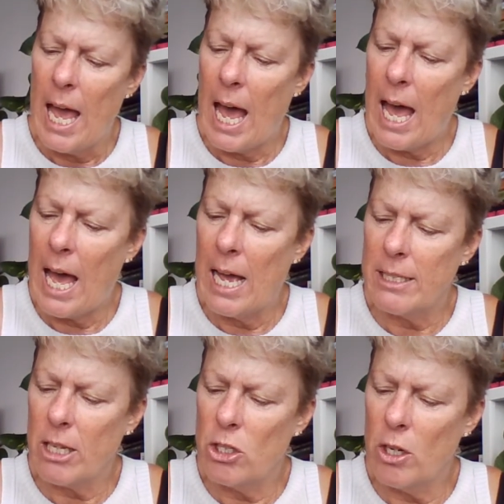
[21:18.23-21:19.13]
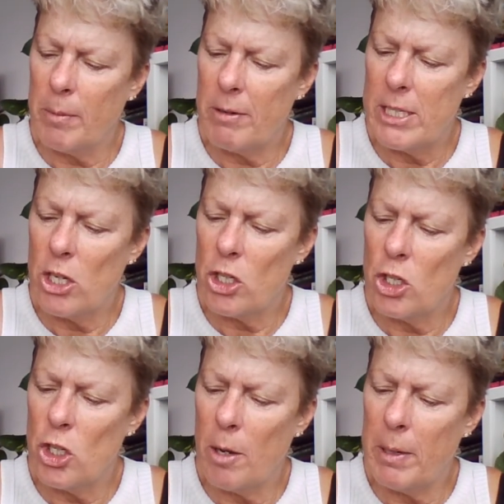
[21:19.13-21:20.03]
Uh, so doing my research in
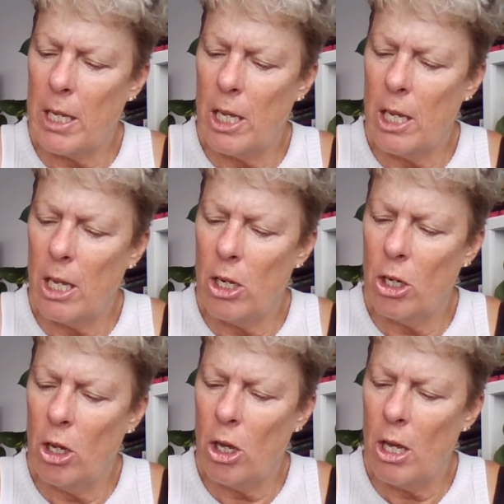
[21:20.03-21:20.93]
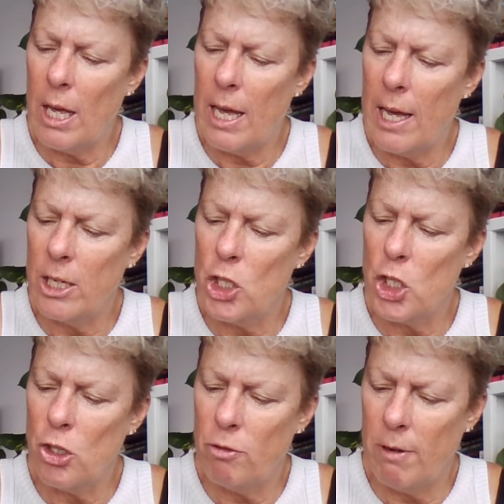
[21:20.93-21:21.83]
Germany, Gerhard
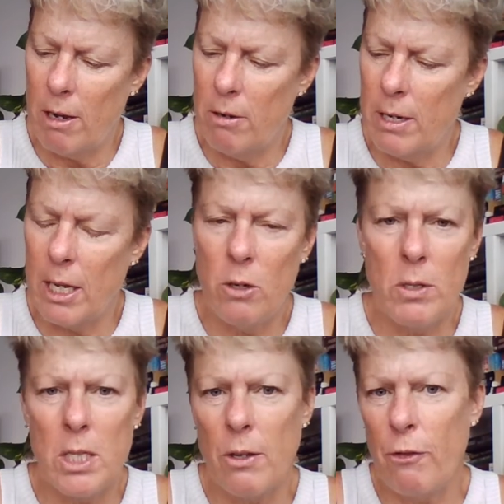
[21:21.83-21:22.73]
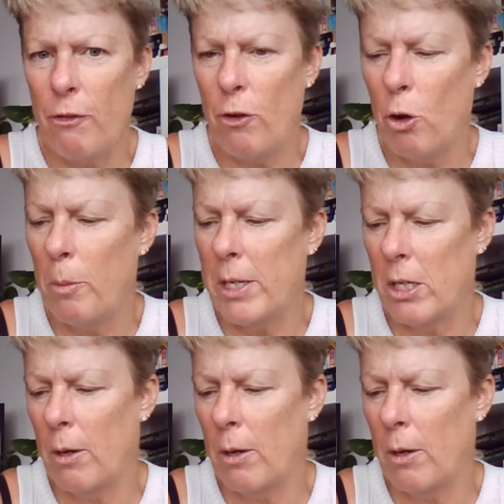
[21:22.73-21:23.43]
Schroeder, who is the former,